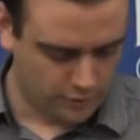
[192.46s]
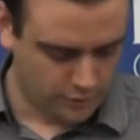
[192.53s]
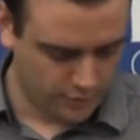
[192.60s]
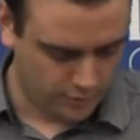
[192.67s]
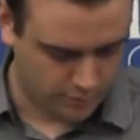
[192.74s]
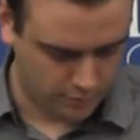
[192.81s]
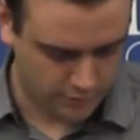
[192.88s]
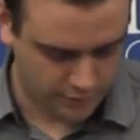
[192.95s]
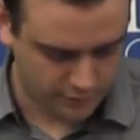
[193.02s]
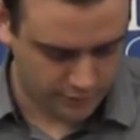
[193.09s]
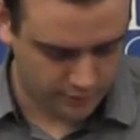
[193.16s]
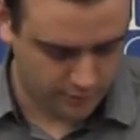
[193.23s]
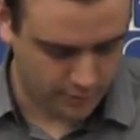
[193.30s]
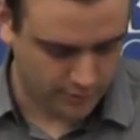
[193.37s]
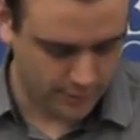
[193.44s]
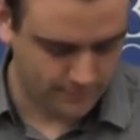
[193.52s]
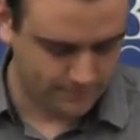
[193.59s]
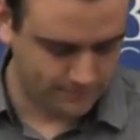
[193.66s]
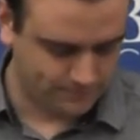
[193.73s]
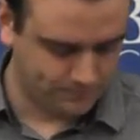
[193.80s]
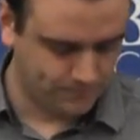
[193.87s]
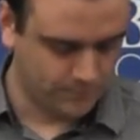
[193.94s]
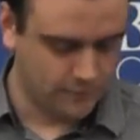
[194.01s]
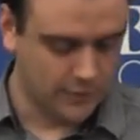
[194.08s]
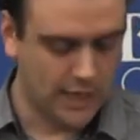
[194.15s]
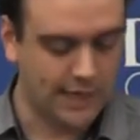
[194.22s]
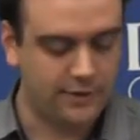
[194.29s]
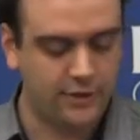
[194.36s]
So.
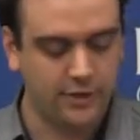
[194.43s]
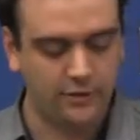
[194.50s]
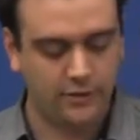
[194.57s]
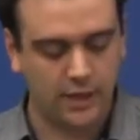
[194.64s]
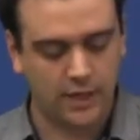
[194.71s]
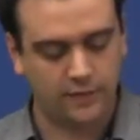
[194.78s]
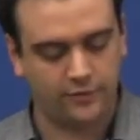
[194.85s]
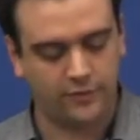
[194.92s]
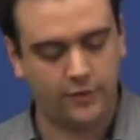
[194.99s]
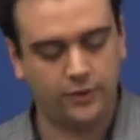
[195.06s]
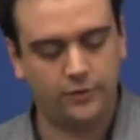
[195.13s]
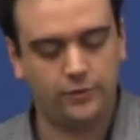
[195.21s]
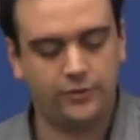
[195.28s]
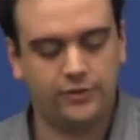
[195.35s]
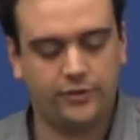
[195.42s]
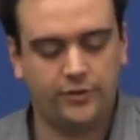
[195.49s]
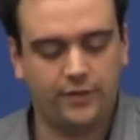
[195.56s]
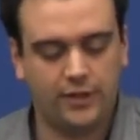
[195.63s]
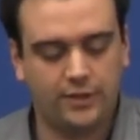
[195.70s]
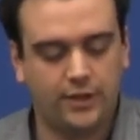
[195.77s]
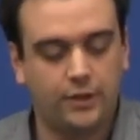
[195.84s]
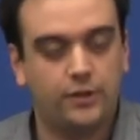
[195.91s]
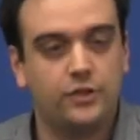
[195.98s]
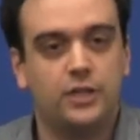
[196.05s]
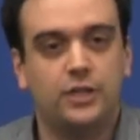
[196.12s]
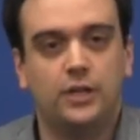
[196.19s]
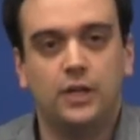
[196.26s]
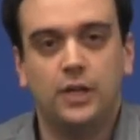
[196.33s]
I did fall into assistive
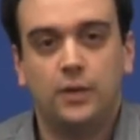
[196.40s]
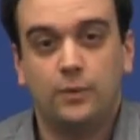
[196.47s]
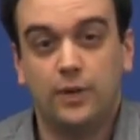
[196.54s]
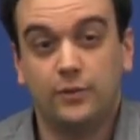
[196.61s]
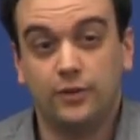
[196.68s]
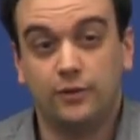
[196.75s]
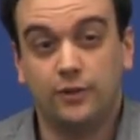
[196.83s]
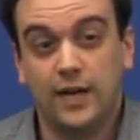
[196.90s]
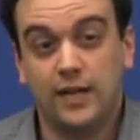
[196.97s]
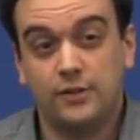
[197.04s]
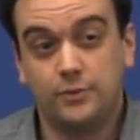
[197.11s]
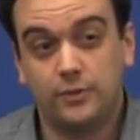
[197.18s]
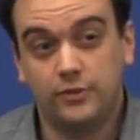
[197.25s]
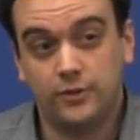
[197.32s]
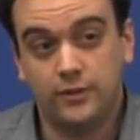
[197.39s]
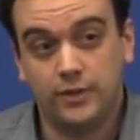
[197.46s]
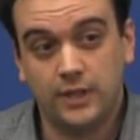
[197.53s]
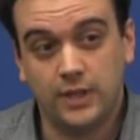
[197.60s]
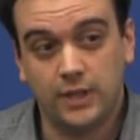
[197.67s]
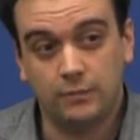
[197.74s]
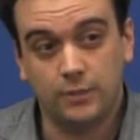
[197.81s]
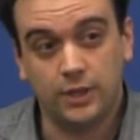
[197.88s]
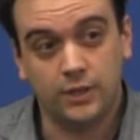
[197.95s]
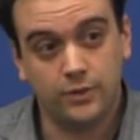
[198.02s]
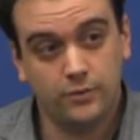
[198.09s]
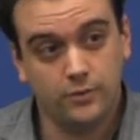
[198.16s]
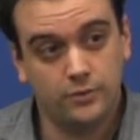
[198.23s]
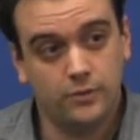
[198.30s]
technology when I was a graduate student at
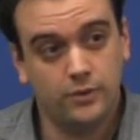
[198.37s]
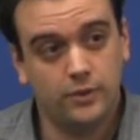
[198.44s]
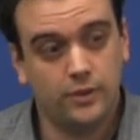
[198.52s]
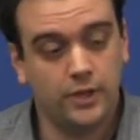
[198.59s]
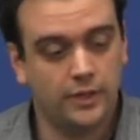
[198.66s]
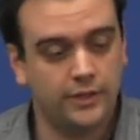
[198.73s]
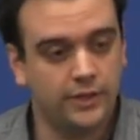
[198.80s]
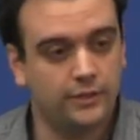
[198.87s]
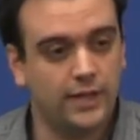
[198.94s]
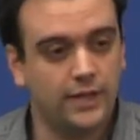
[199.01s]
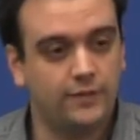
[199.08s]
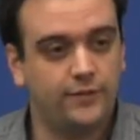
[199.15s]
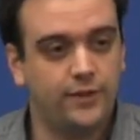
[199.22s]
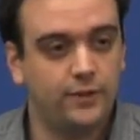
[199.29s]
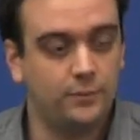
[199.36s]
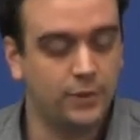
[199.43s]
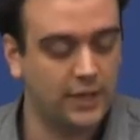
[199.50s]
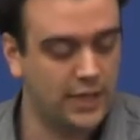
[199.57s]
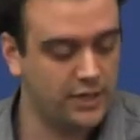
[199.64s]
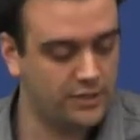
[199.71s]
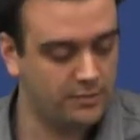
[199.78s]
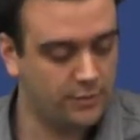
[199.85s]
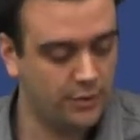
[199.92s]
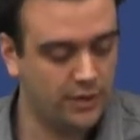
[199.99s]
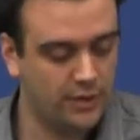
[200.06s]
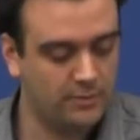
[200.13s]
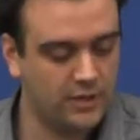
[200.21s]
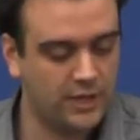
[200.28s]
NYU, the Interactive Telecommunication
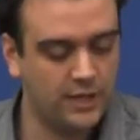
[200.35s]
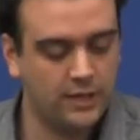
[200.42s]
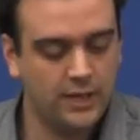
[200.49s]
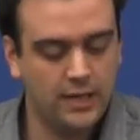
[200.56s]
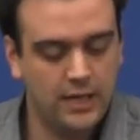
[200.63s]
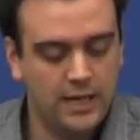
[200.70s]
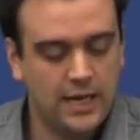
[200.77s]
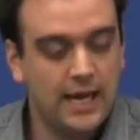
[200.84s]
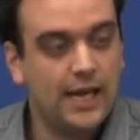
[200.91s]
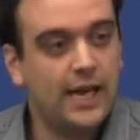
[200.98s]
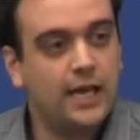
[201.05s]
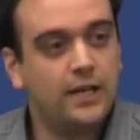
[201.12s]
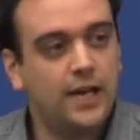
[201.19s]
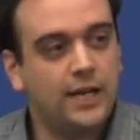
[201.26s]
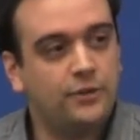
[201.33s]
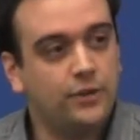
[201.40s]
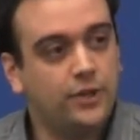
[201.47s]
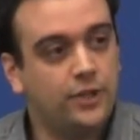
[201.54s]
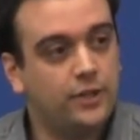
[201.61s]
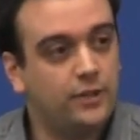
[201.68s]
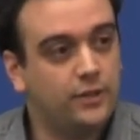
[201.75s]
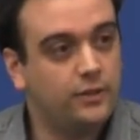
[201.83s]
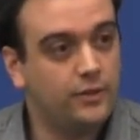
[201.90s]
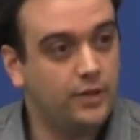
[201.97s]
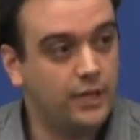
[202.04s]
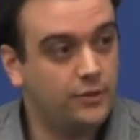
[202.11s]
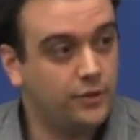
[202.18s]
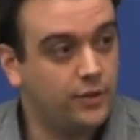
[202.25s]
Program there, and I took an
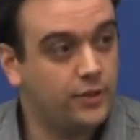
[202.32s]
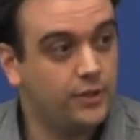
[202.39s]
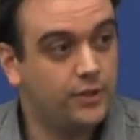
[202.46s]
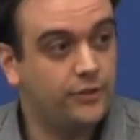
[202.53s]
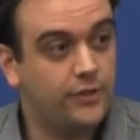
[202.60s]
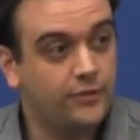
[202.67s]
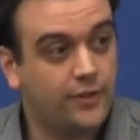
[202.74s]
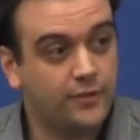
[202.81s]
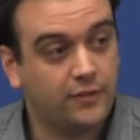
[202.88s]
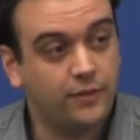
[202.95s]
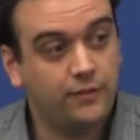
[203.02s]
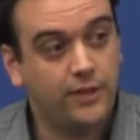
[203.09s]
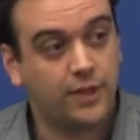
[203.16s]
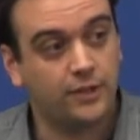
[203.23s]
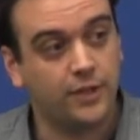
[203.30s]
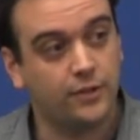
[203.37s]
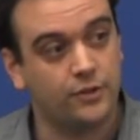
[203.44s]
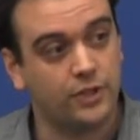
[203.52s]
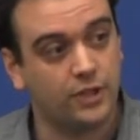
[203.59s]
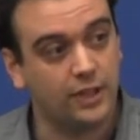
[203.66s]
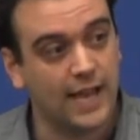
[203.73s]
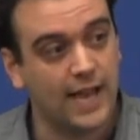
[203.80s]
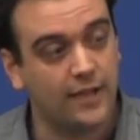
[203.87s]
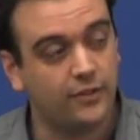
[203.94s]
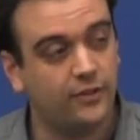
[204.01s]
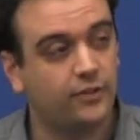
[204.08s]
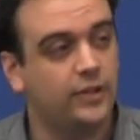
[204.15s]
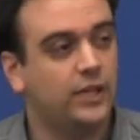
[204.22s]
assistive technology
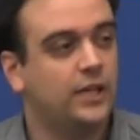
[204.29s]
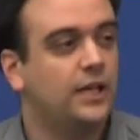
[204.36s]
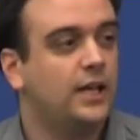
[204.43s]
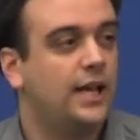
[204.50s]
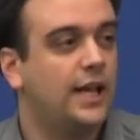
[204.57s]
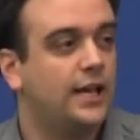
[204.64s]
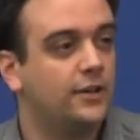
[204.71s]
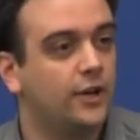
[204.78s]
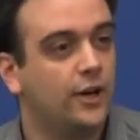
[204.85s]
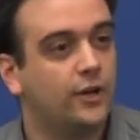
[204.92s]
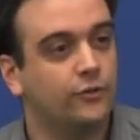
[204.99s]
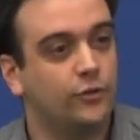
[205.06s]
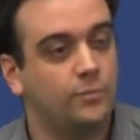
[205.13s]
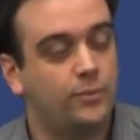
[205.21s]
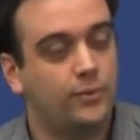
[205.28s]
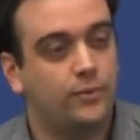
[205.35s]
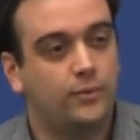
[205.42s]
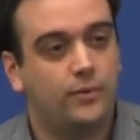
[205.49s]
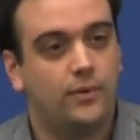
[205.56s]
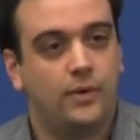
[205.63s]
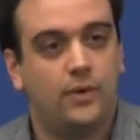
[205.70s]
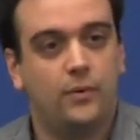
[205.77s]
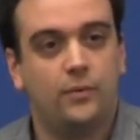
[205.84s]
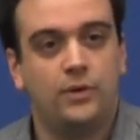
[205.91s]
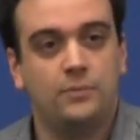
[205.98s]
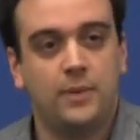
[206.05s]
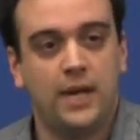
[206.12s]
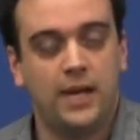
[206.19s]
class, and our group,
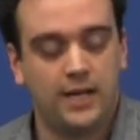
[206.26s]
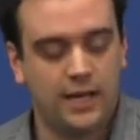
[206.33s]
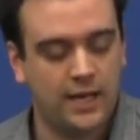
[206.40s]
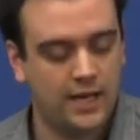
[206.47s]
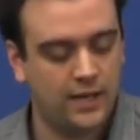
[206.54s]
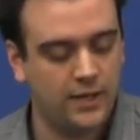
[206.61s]
we made a